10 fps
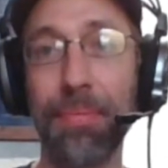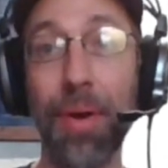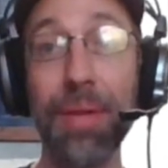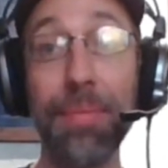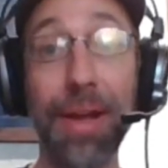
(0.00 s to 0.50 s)

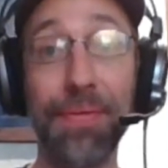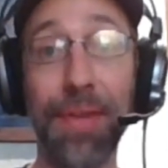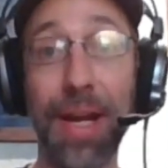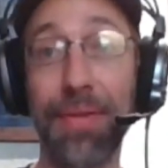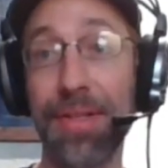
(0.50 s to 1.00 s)
one of my
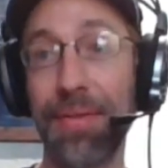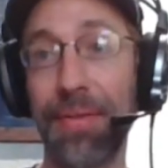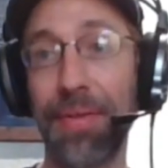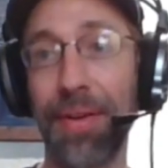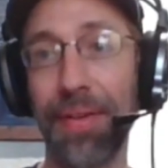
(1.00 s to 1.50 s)
favorites of
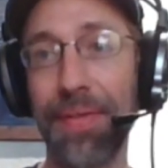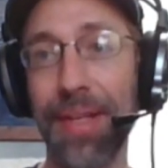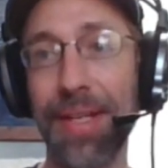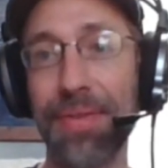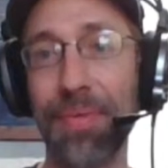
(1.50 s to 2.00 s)
all of
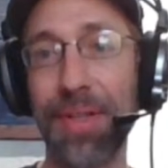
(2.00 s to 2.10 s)
these,